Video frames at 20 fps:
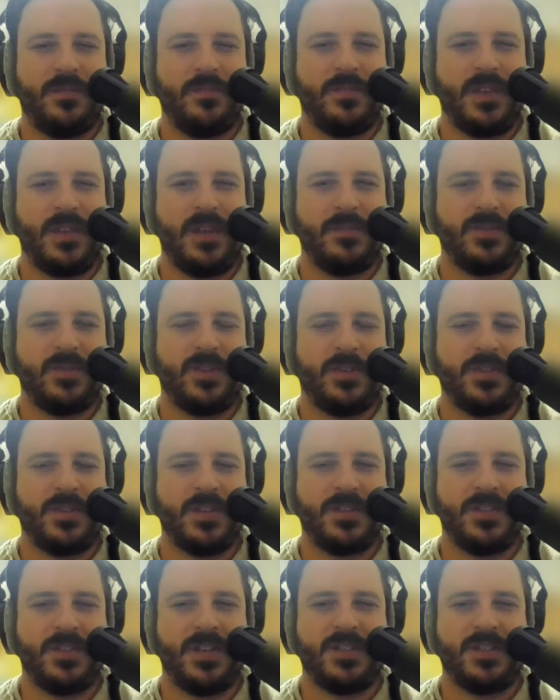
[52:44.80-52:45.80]
game starts
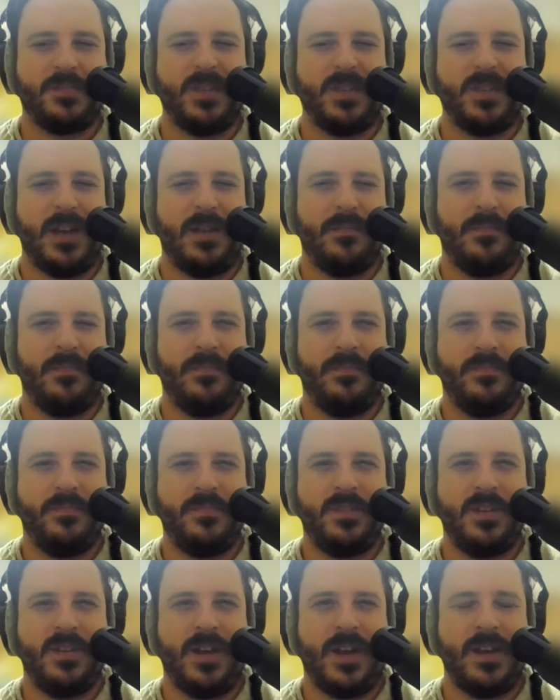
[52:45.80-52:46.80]
at 6 p.m.
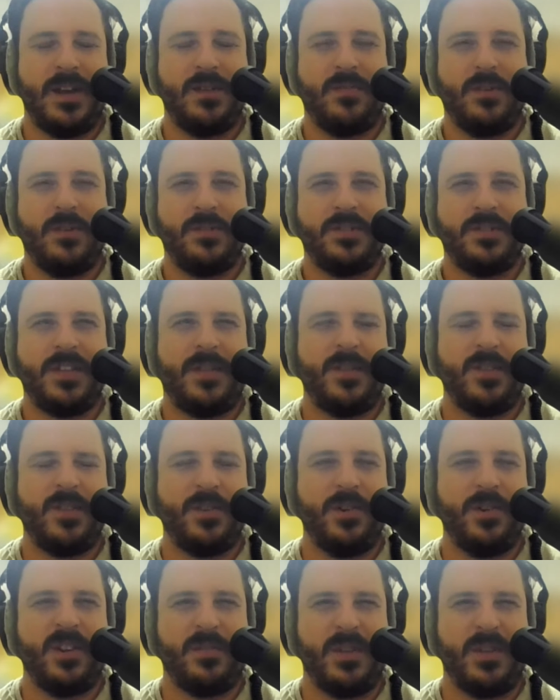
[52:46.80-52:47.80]
today or
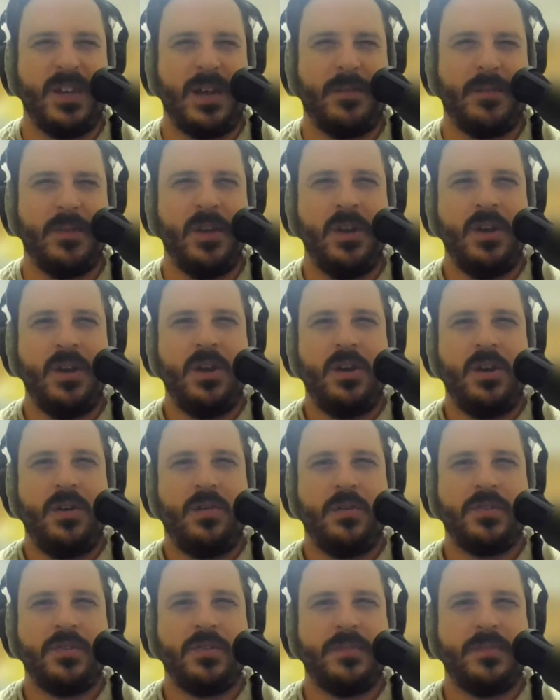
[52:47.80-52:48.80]
7:30 p.m.
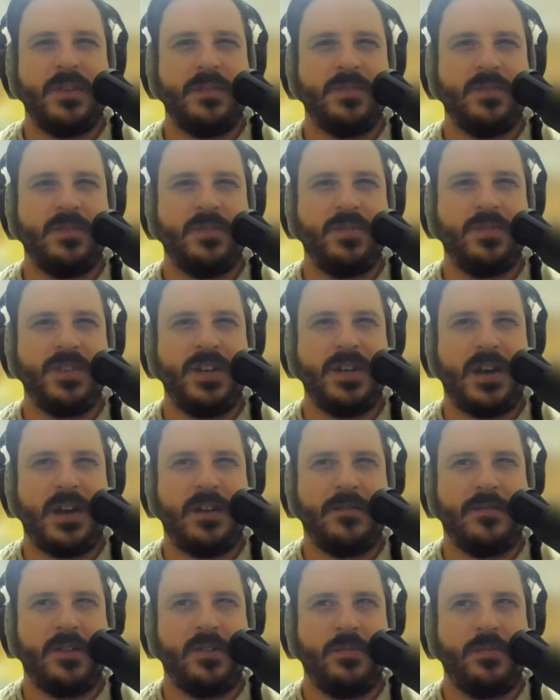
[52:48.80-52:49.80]
Or sometimes it will say not
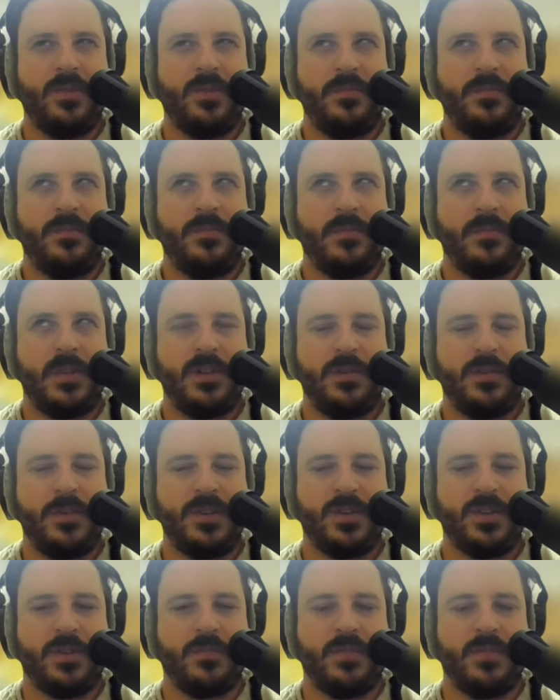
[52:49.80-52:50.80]
available in your
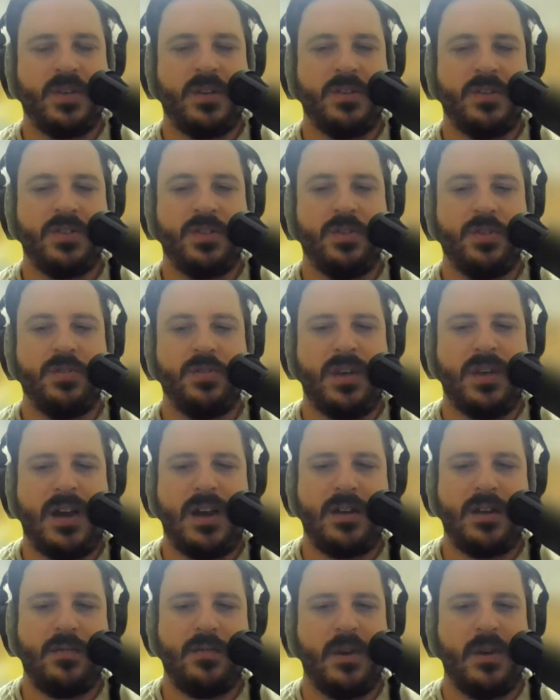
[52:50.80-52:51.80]
region because you're
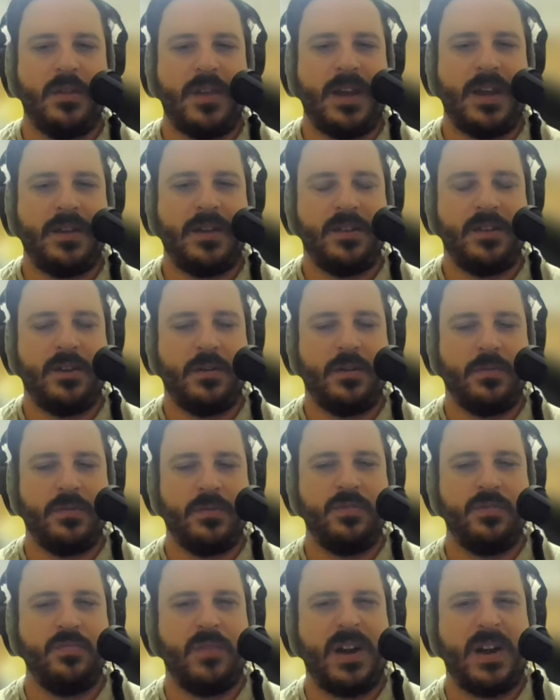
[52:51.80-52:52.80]
not where that,
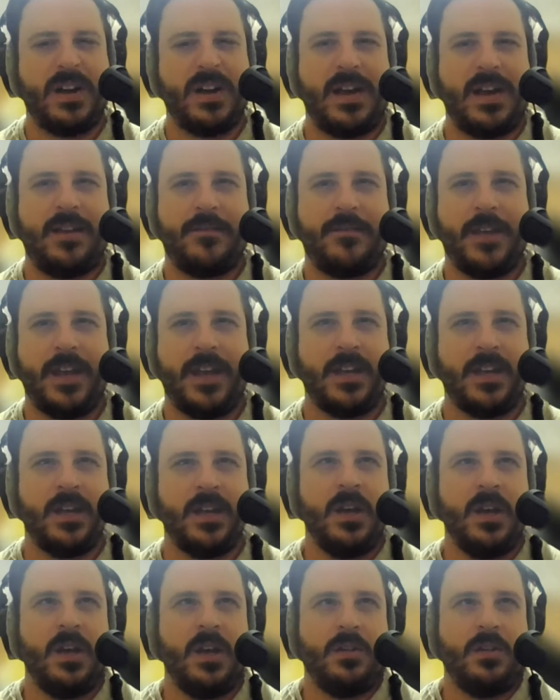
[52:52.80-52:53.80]
you might have a
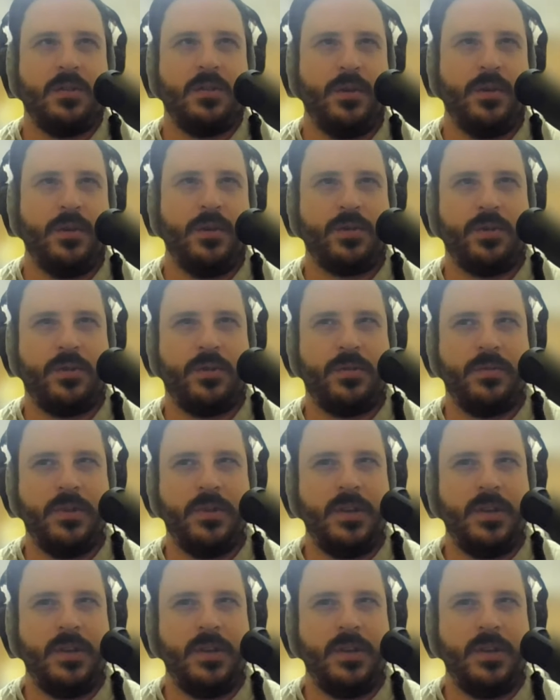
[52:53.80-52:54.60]
local,